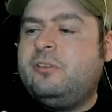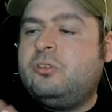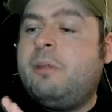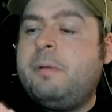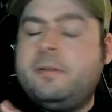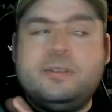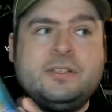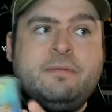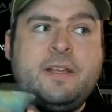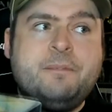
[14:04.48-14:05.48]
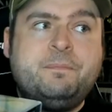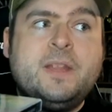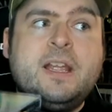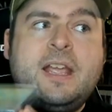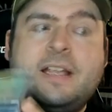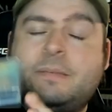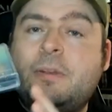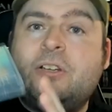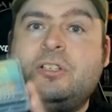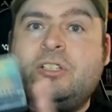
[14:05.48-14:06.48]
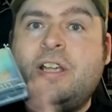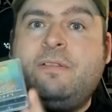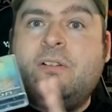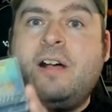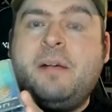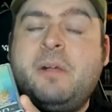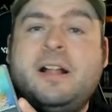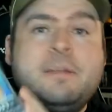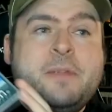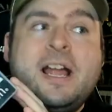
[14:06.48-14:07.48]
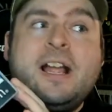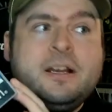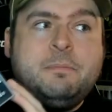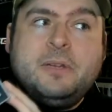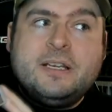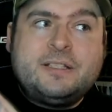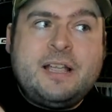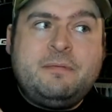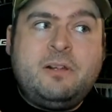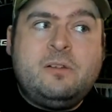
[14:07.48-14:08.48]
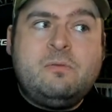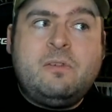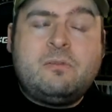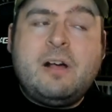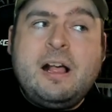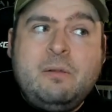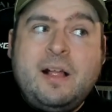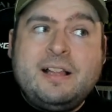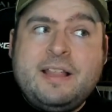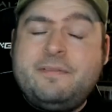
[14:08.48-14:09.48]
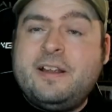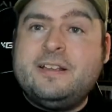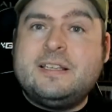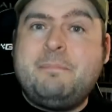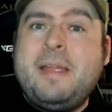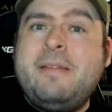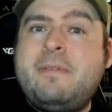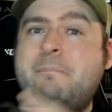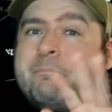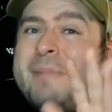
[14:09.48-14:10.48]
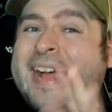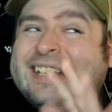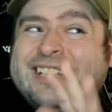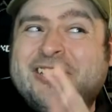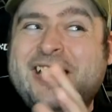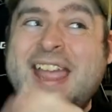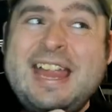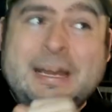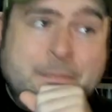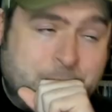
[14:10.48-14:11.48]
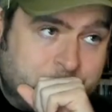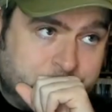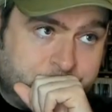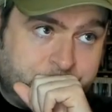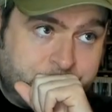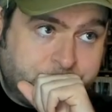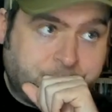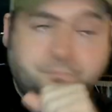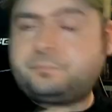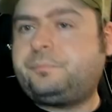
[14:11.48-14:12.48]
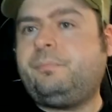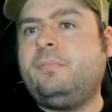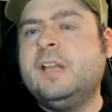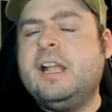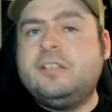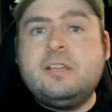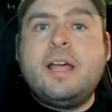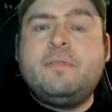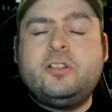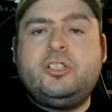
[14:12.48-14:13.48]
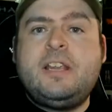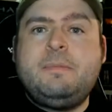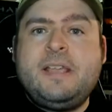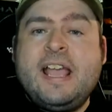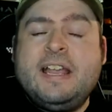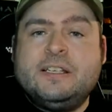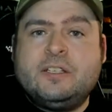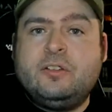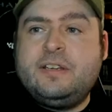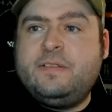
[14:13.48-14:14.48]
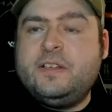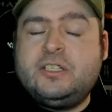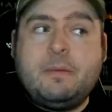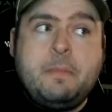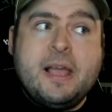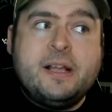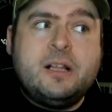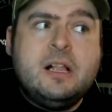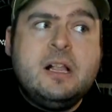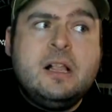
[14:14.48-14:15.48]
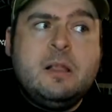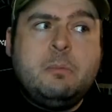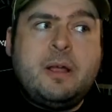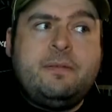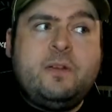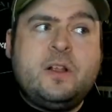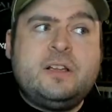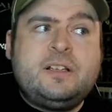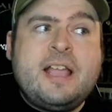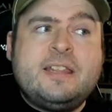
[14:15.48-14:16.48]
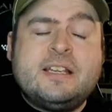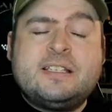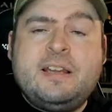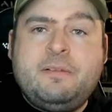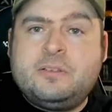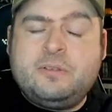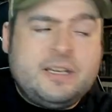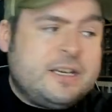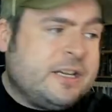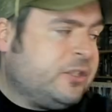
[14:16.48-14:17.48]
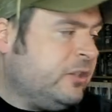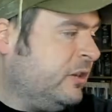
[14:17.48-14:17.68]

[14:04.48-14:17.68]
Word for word: drop it because of um it's been on the shelf for quite a while and I've been eyeing up on this game for quite a while even though it's a bit of a baddish game I do have on GBAs all different topic but I thought I'd get this and it was really nice to